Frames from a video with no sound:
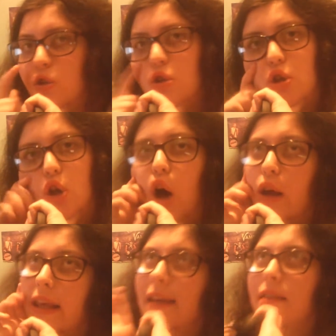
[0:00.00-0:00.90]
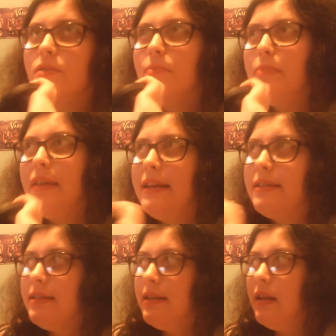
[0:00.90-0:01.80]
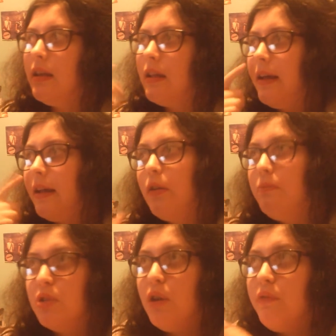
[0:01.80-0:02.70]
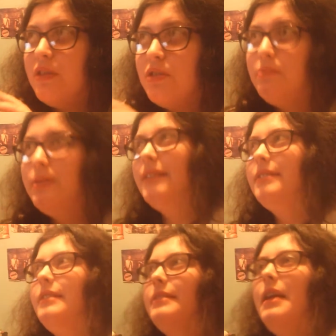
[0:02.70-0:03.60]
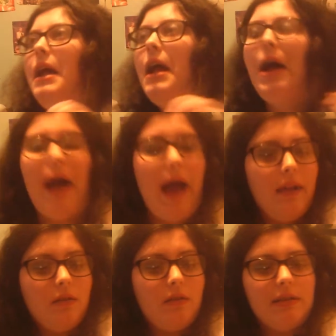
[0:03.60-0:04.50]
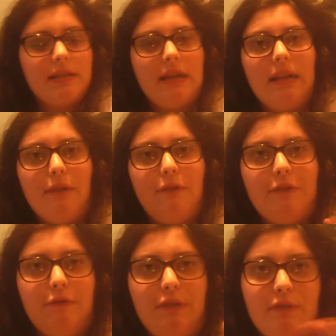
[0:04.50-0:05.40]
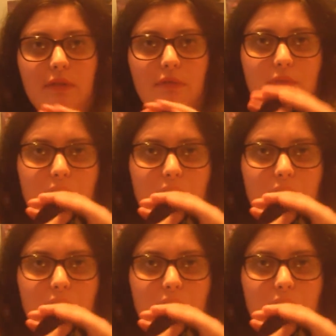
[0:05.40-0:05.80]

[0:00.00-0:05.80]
chalky in some places, and it like comes off in some places. I don't know, it's kind of like a 50-50 with